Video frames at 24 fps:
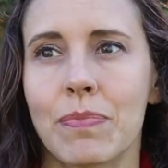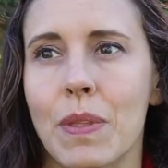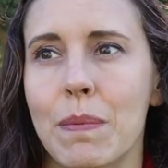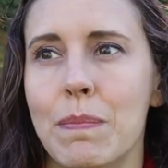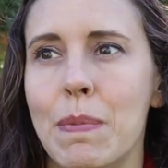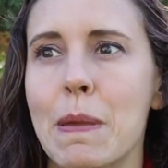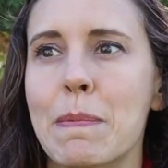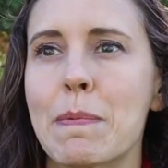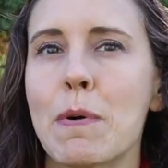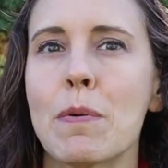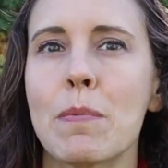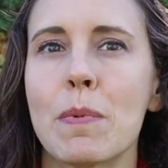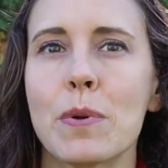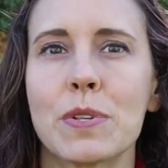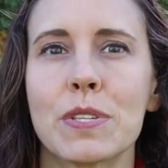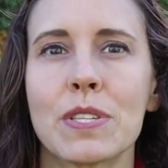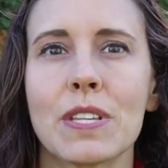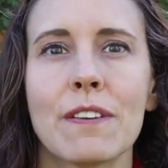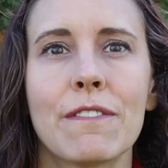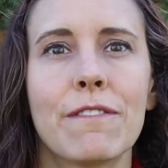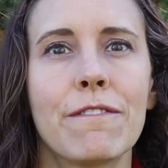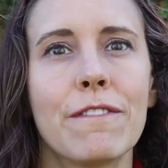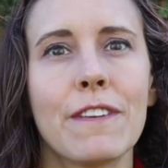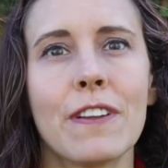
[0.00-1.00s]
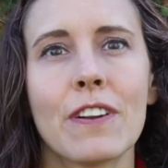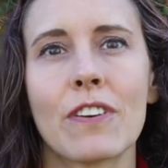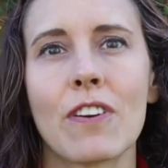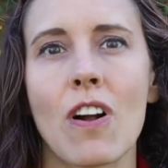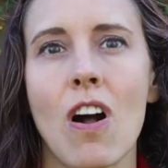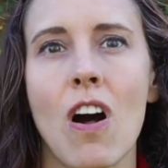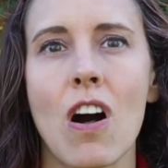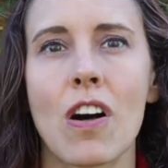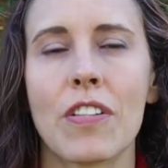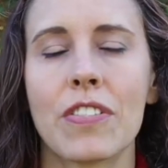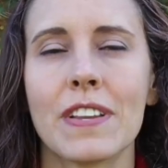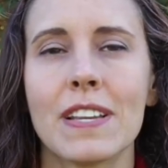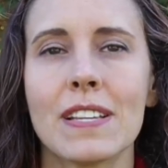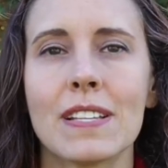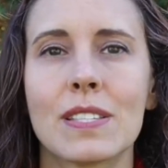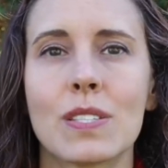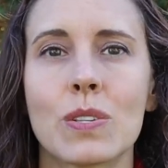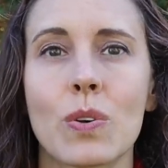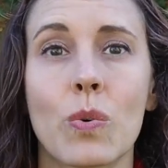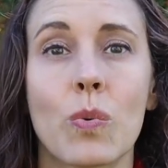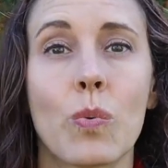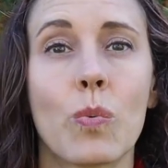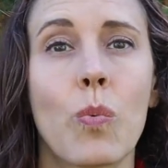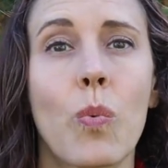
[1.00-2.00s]
People mostly fear all these
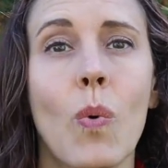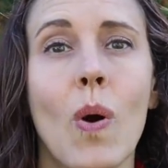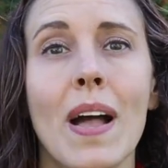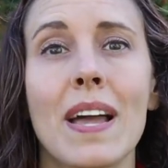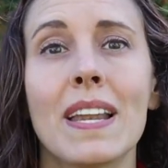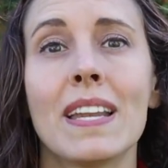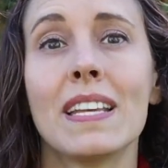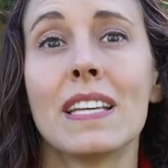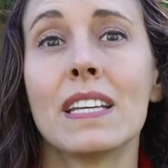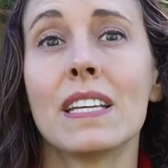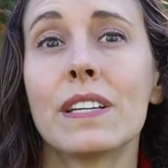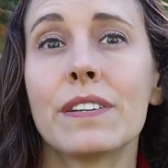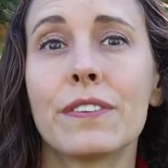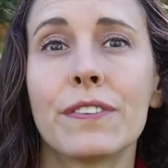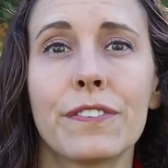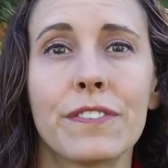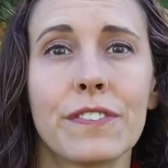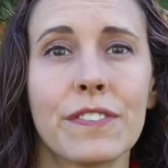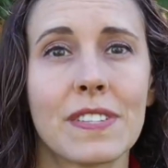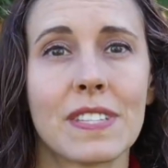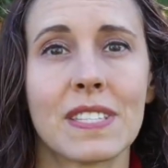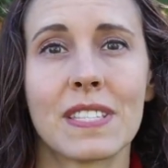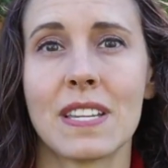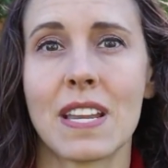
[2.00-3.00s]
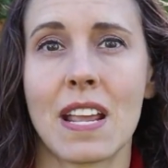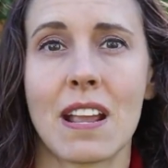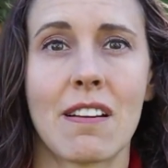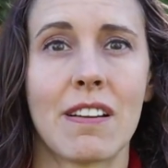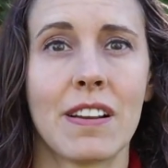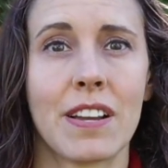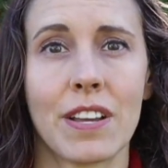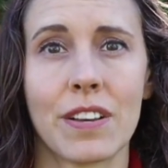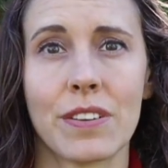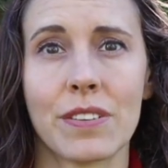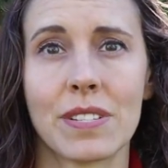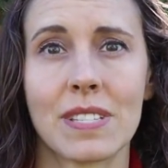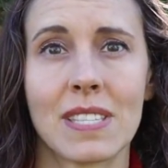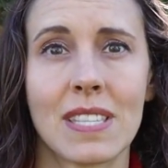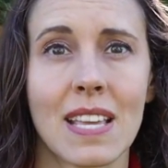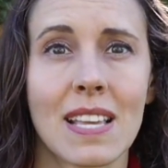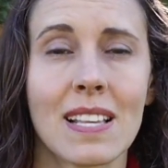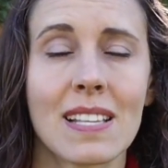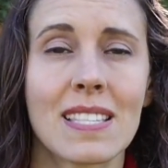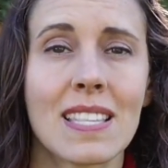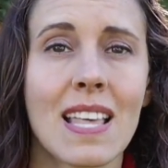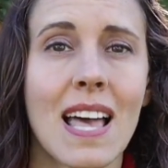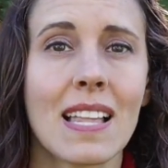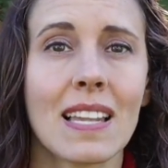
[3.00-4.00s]
what-if scenarios,
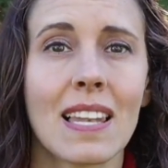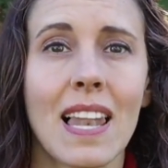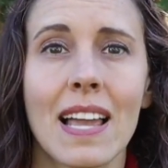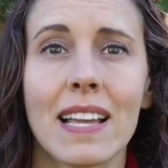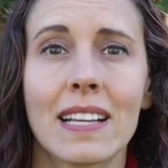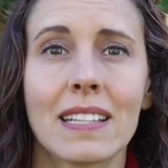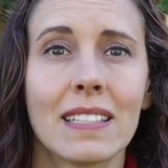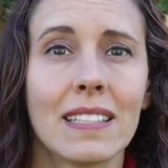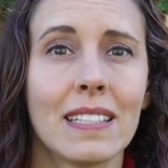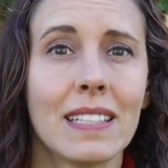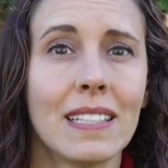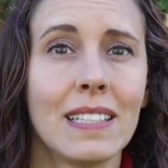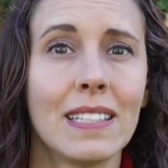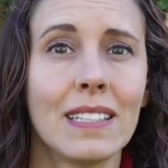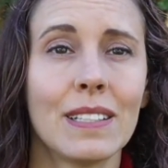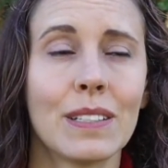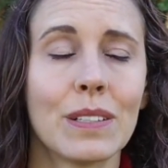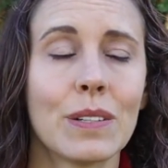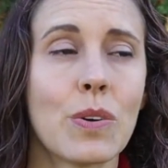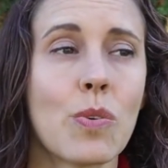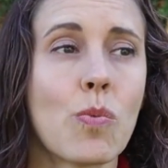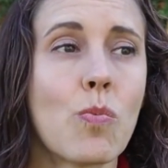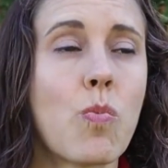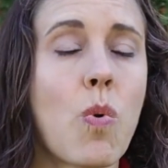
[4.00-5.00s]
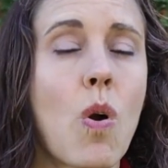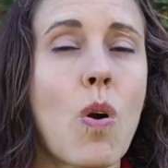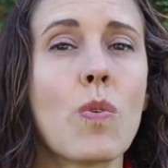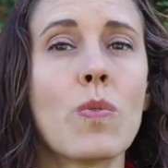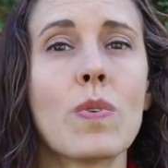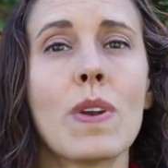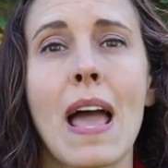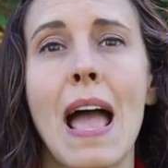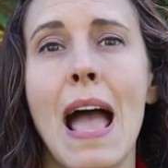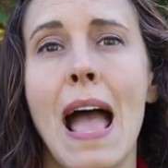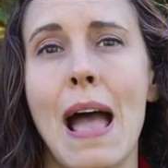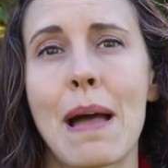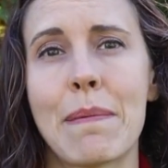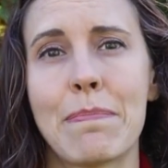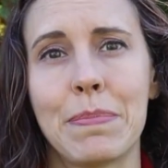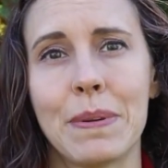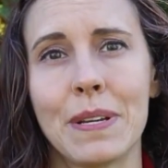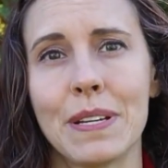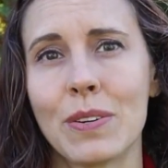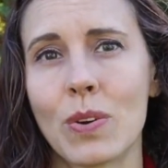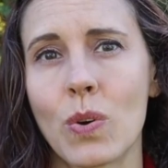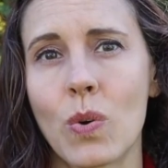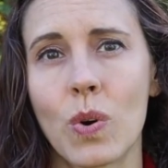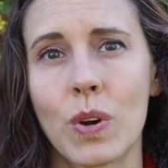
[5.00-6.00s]
things that likely won't
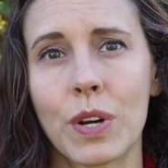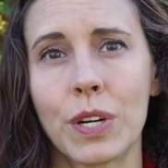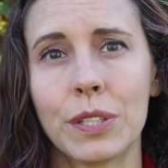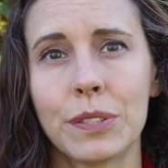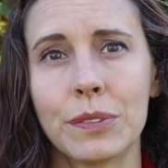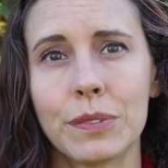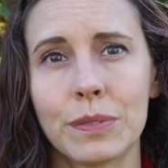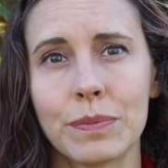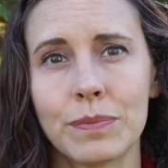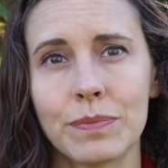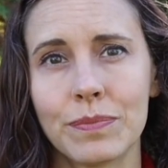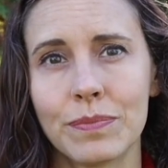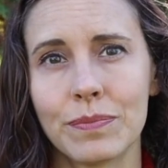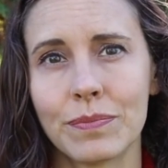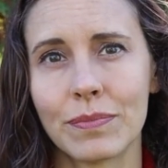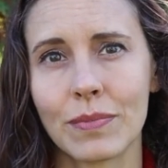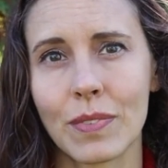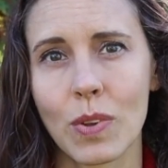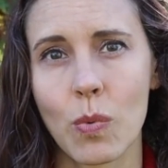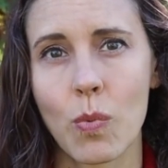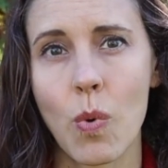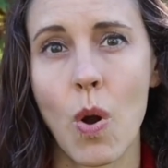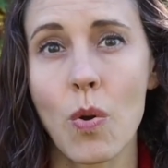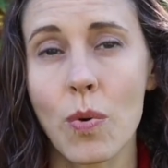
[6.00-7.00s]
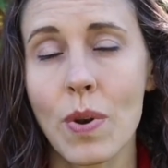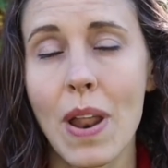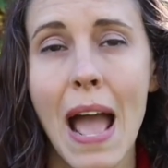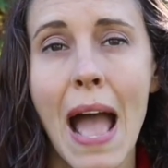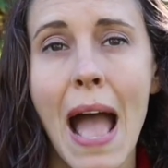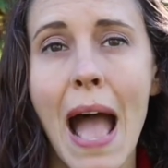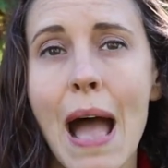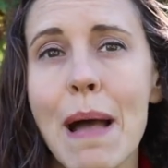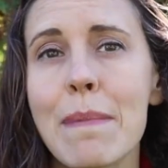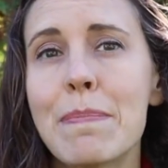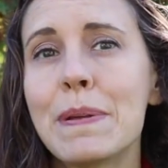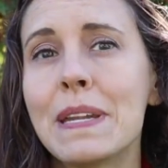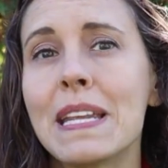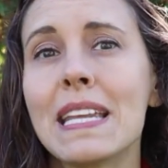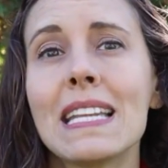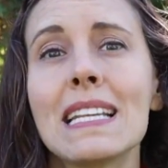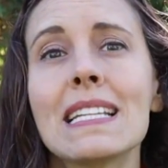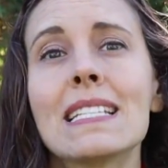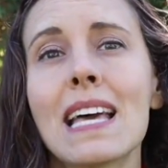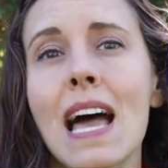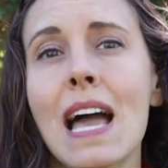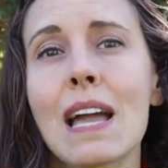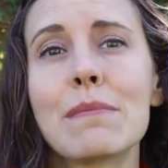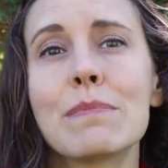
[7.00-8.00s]
happen or won't happen
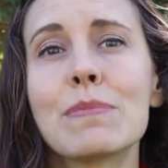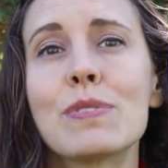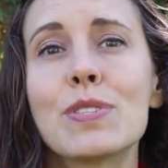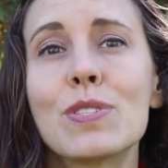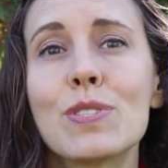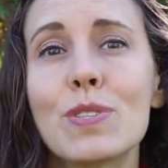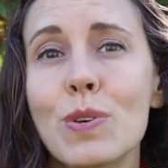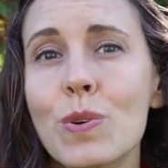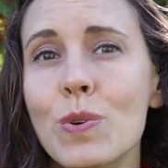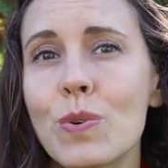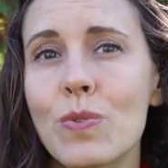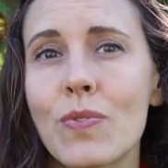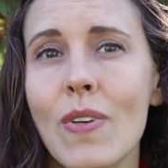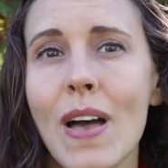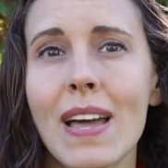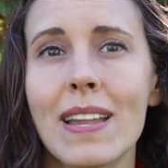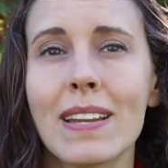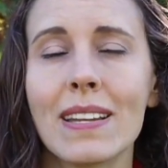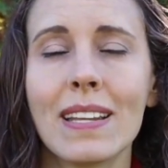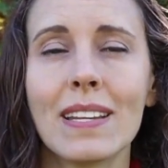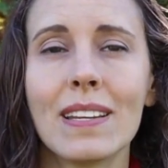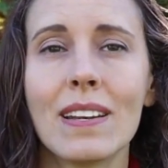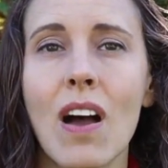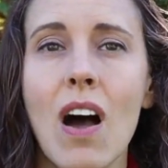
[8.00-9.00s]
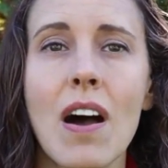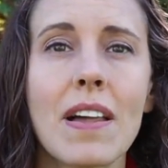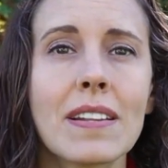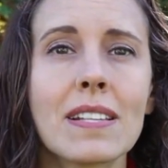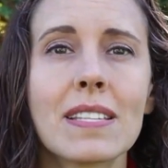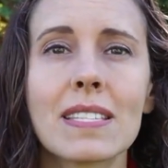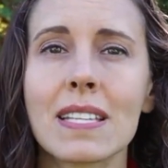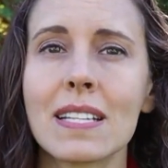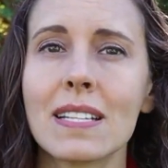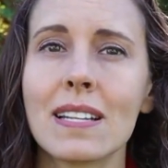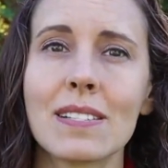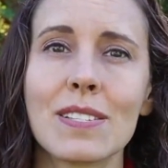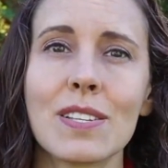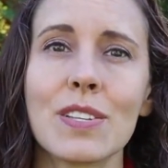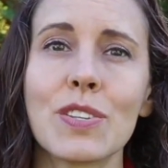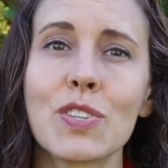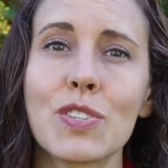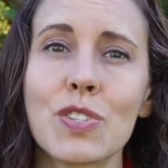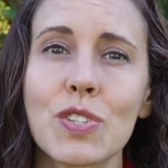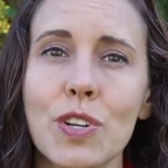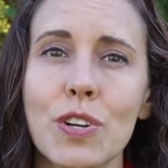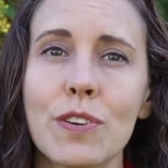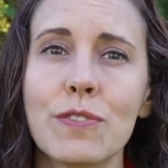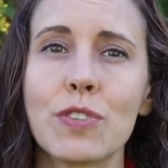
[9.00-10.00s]
anytime soon, that it honestly doesn't
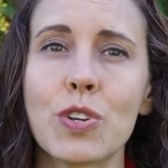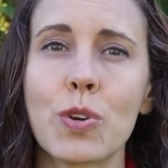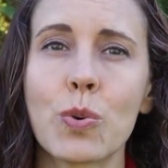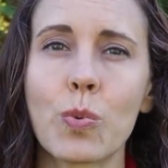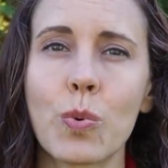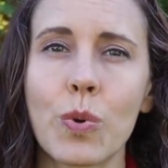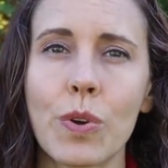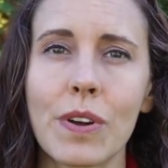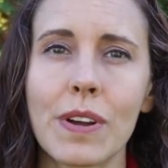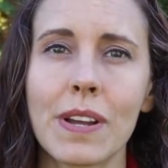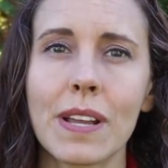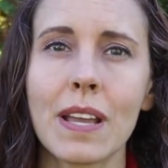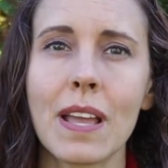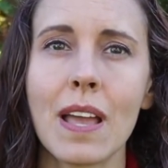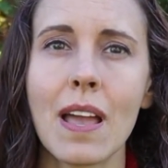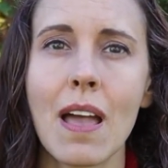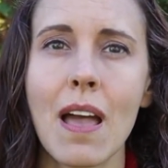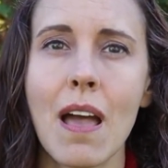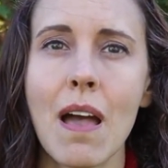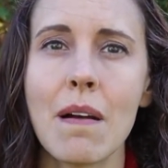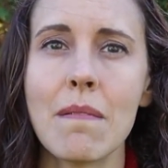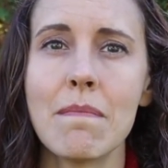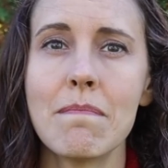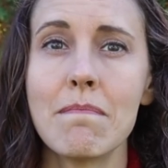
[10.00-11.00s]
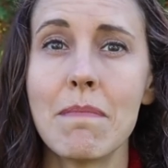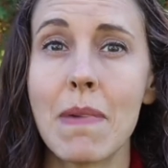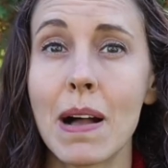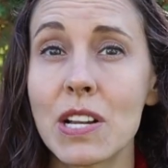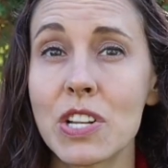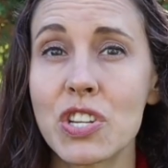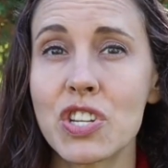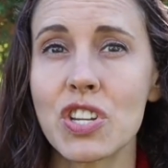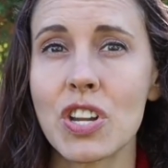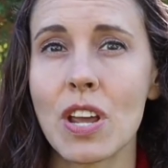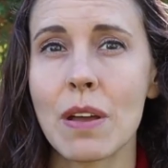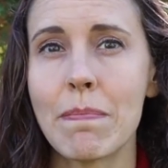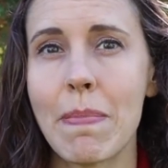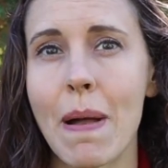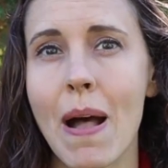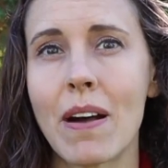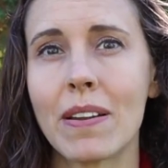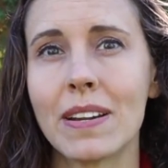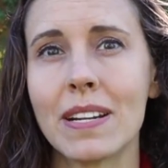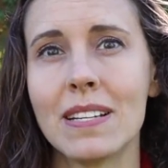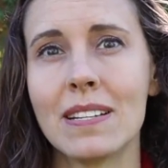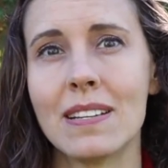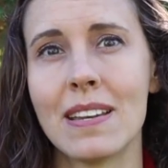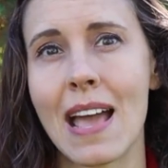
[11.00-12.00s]
serve to worry much
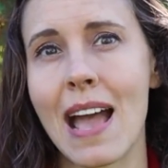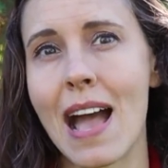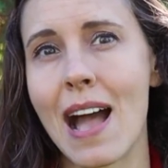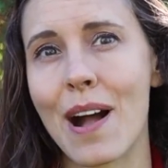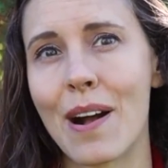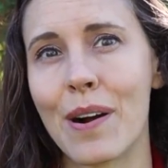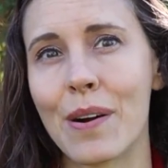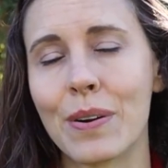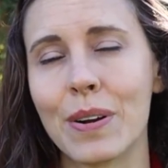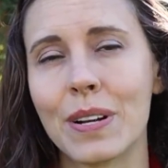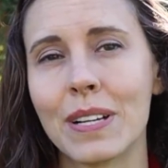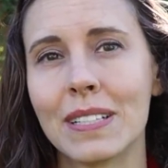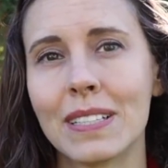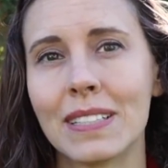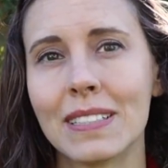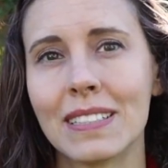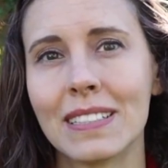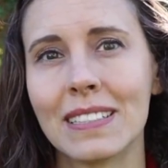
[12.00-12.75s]
about it now.